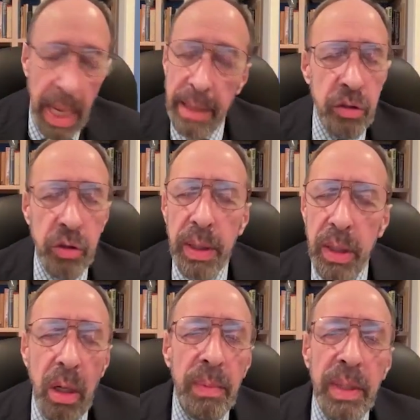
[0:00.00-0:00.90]
had to join
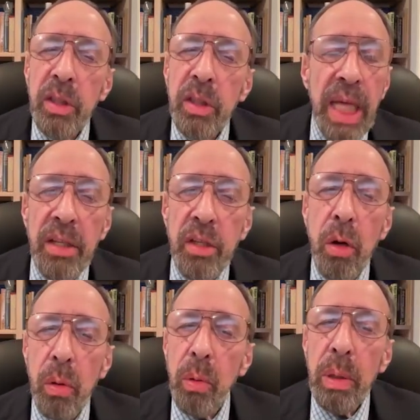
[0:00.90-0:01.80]
the army. He just had
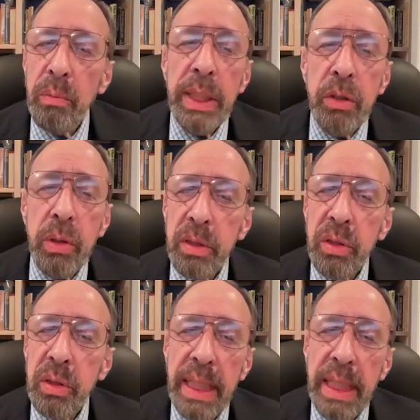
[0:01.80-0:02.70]
no
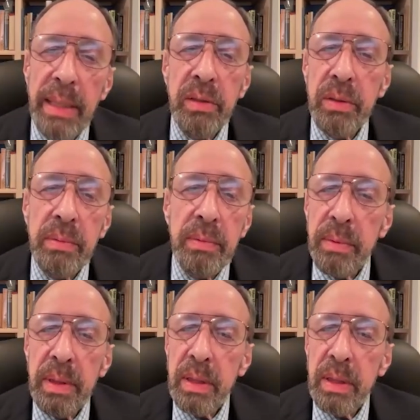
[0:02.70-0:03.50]
resources. He had to